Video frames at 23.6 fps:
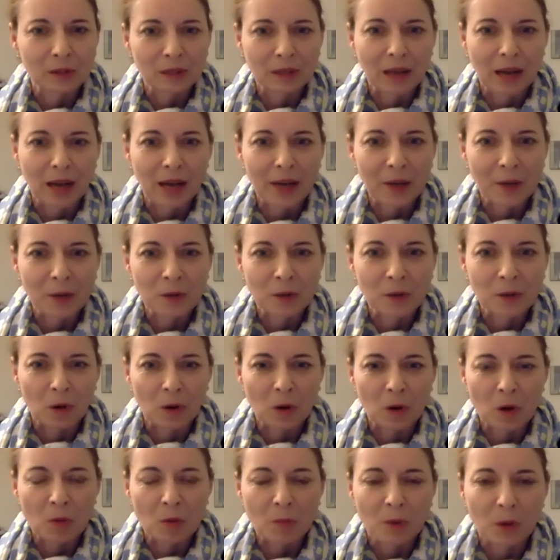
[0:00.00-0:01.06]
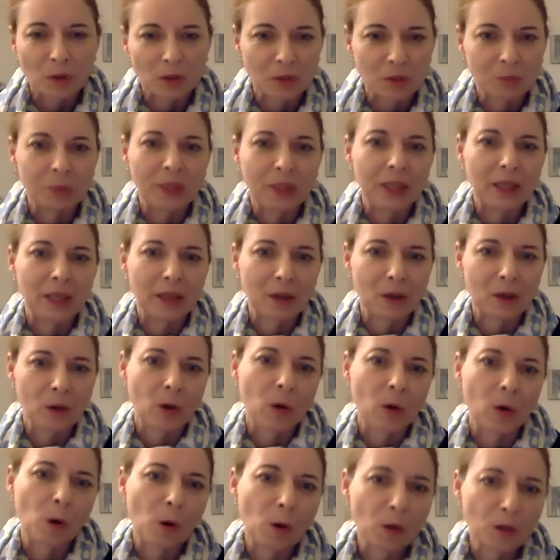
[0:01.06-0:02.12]
I could almost be a
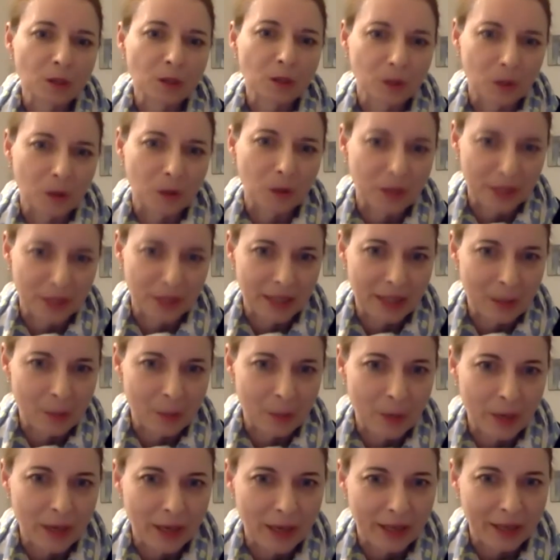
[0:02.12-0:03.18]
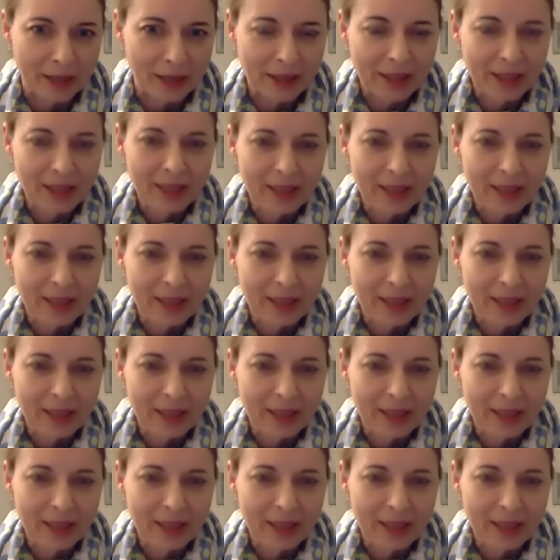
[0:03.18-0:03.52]
co-author in a way,